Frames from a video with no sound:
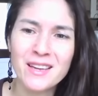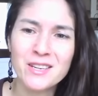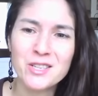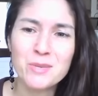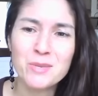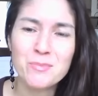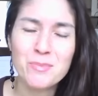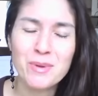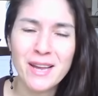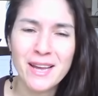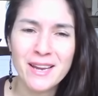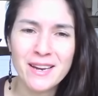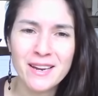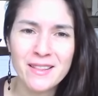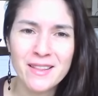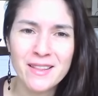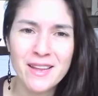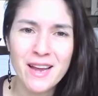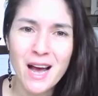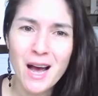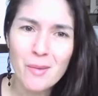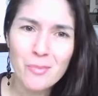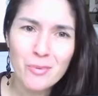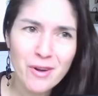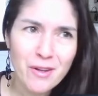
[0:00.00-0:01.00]
and she played
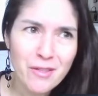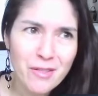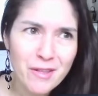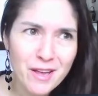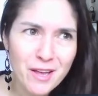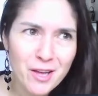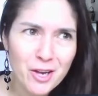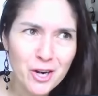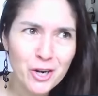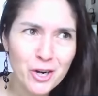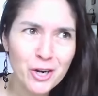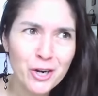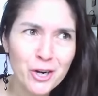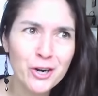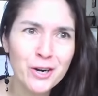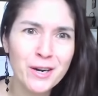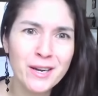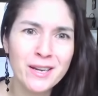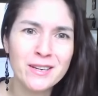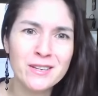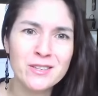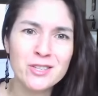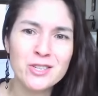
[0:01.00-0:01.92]
in the opera theater,